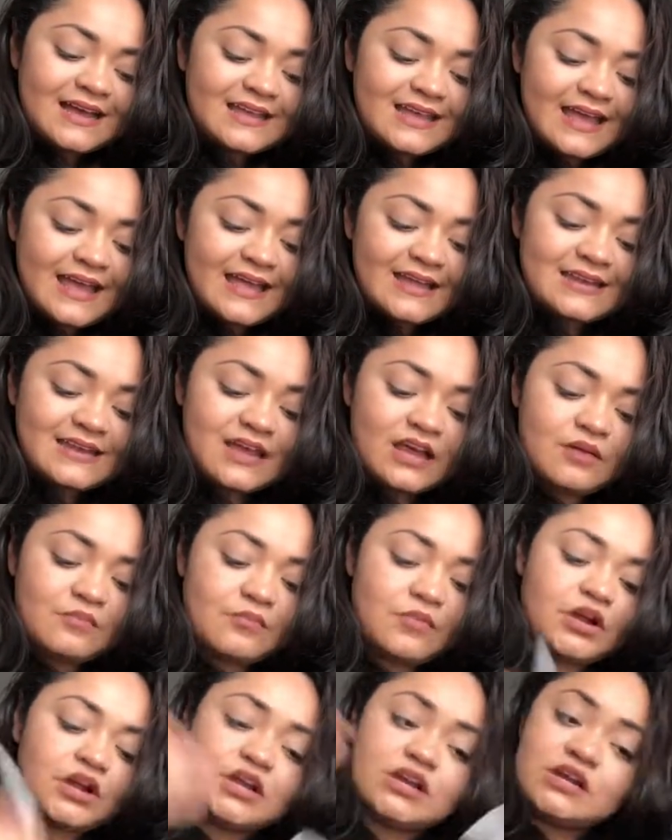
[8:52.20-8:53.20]
again, a
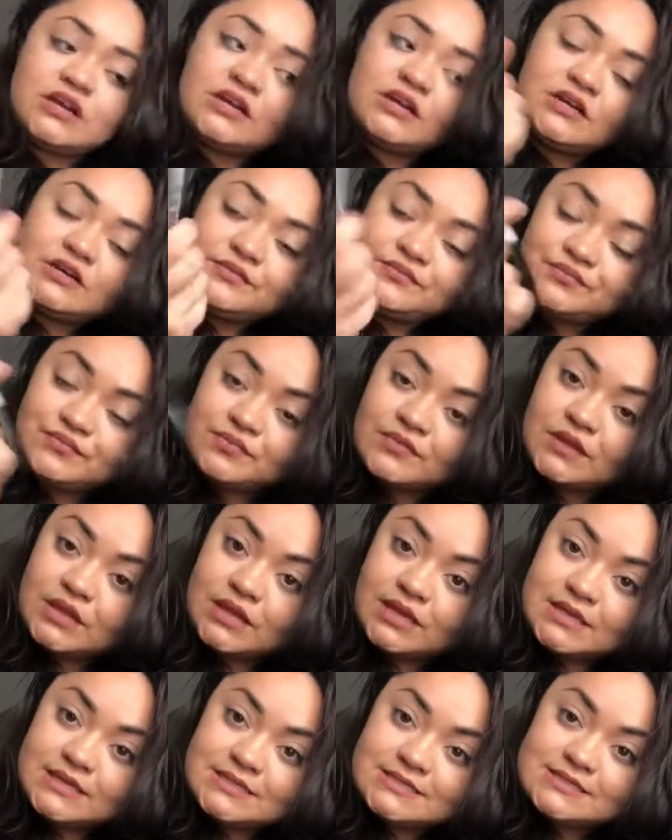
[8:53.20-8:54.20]
marker,
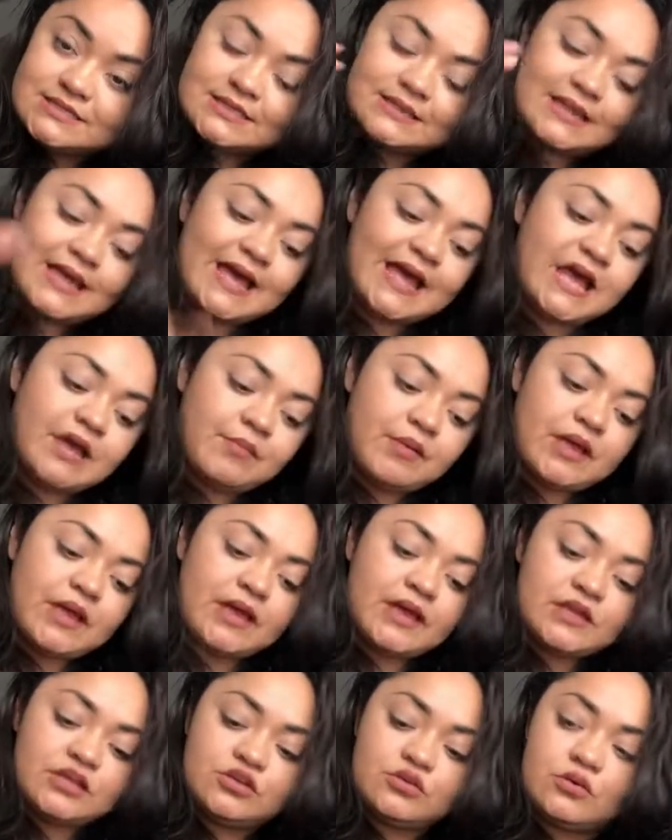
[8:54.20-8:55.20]
because lab,
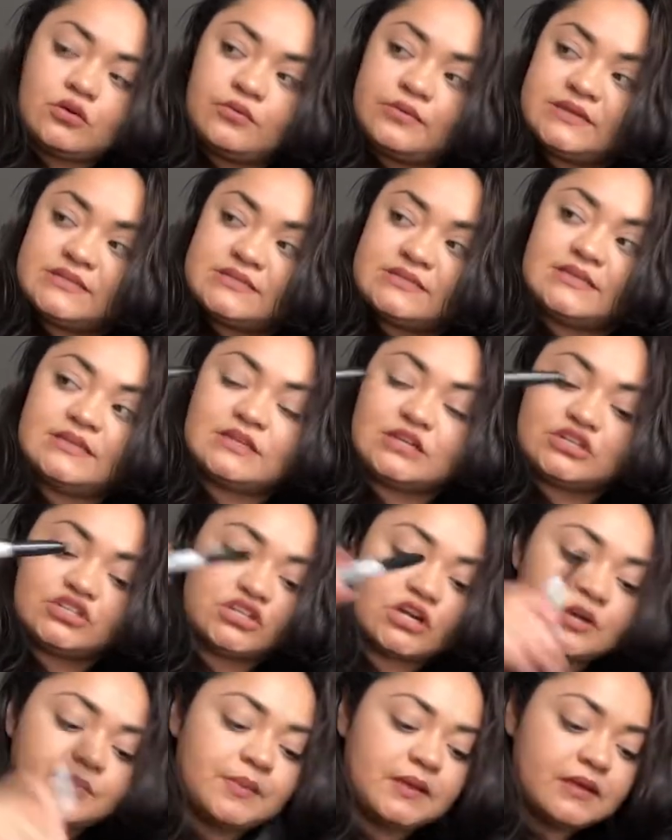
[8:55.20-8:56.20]
and you always need a
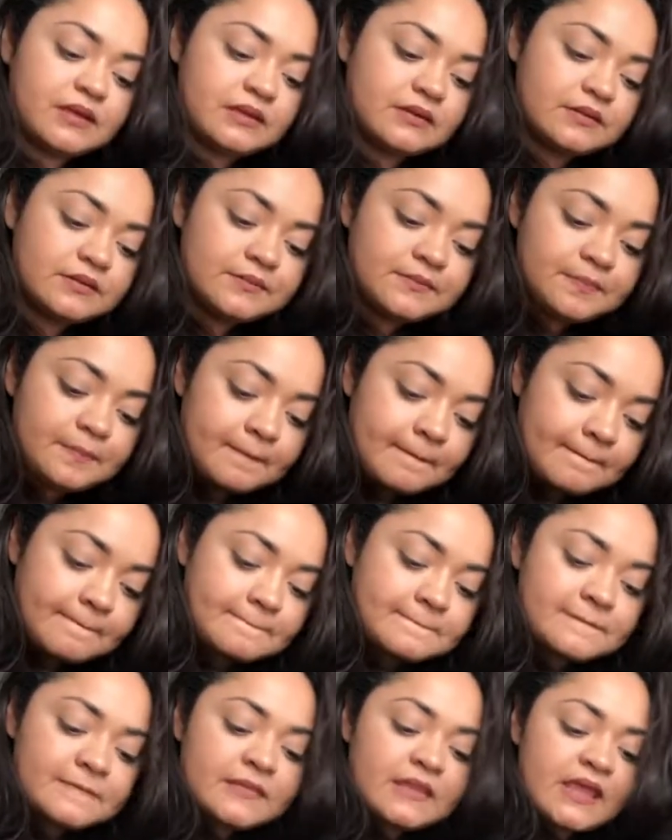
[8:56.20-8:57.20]
Sharpie.
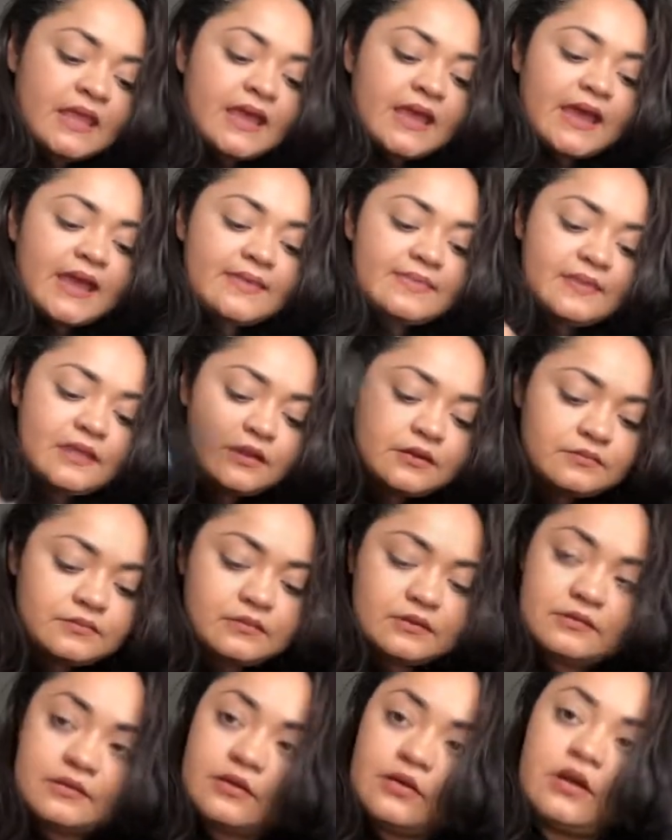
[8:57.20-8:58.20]
And
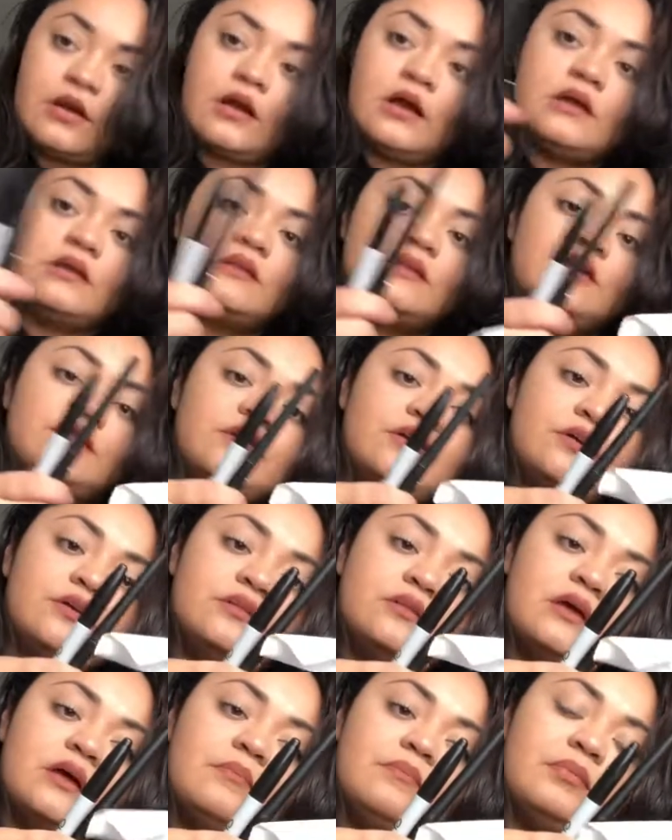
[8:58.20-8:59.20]
then another,
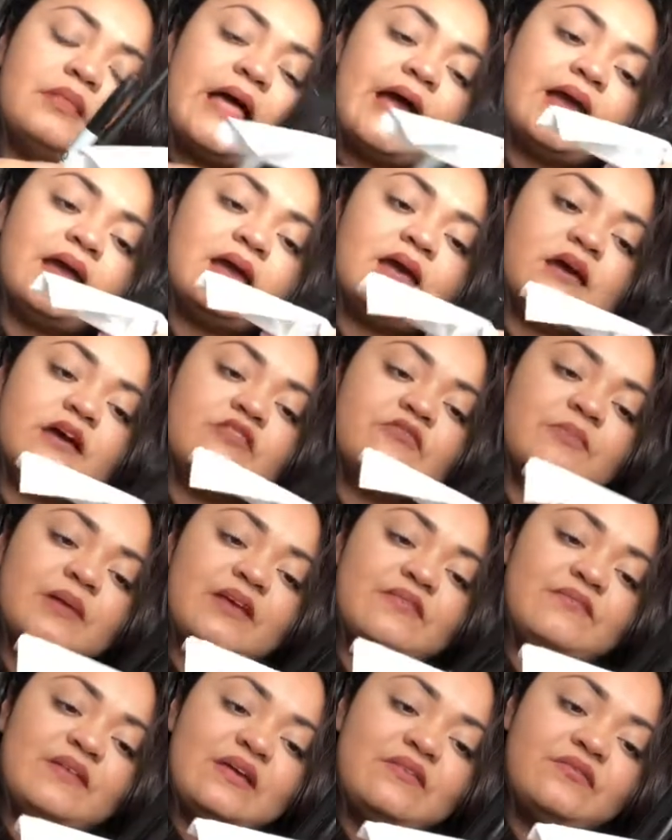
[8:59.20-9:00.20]
a black of
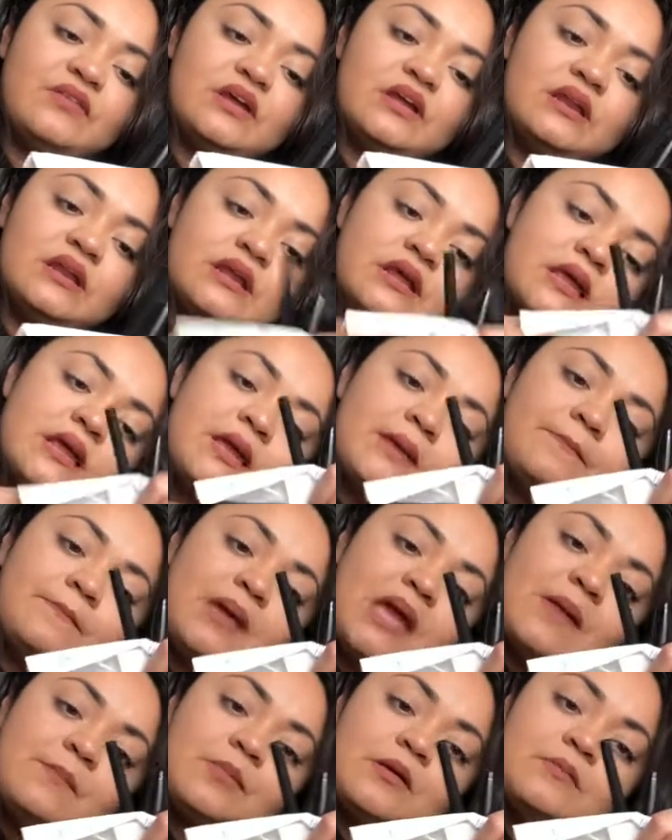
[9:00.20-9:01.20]
my favorite
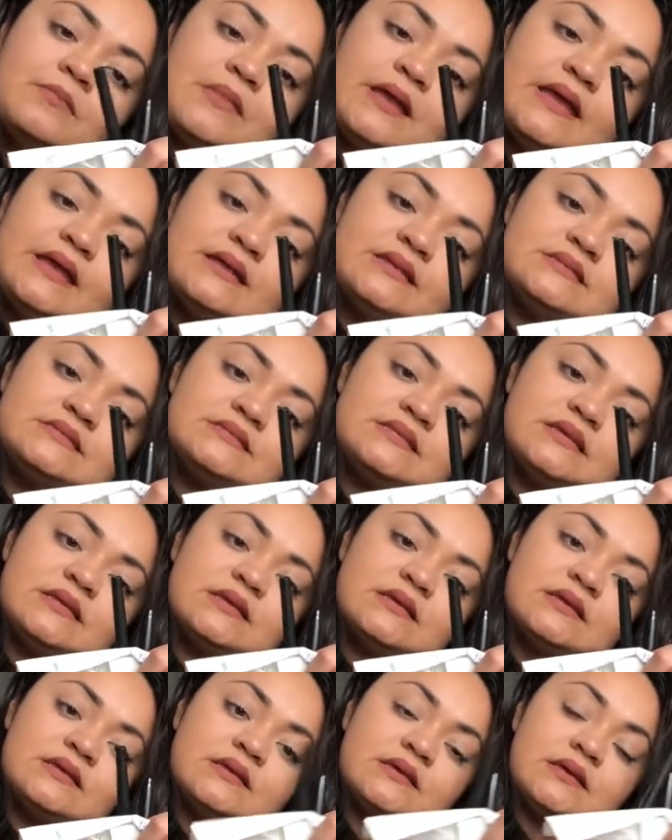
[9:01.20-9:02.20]
Paper Mate
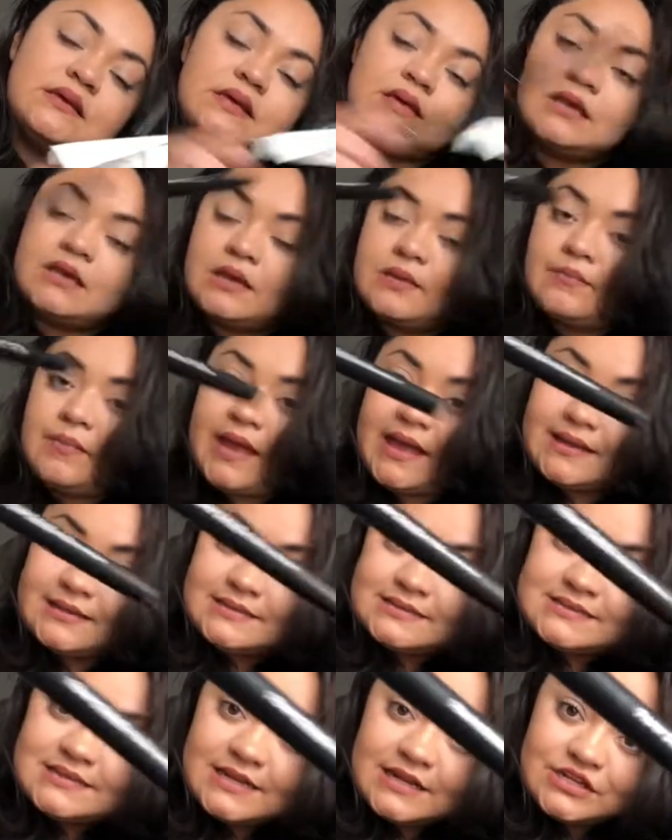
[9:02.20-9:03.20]

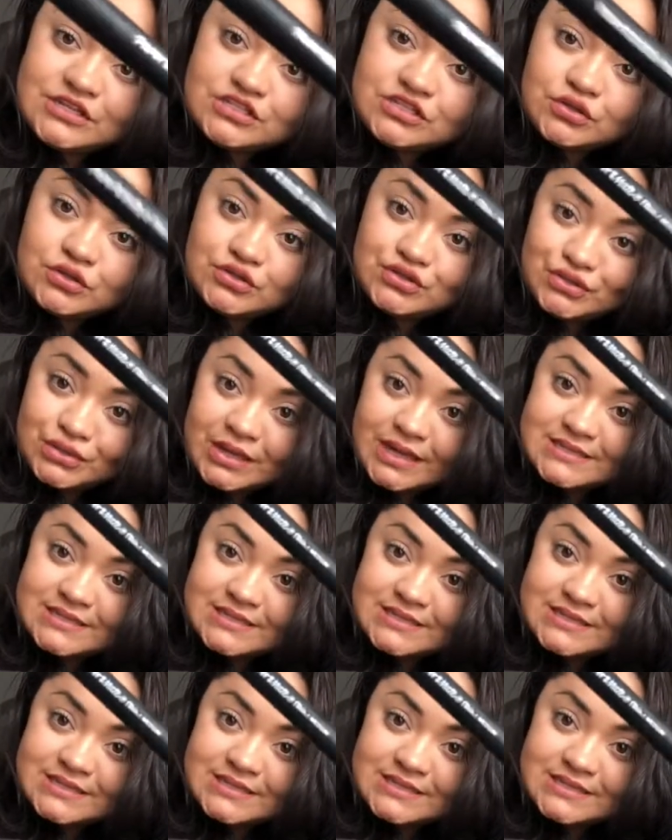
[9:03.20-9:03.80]
pens that I told you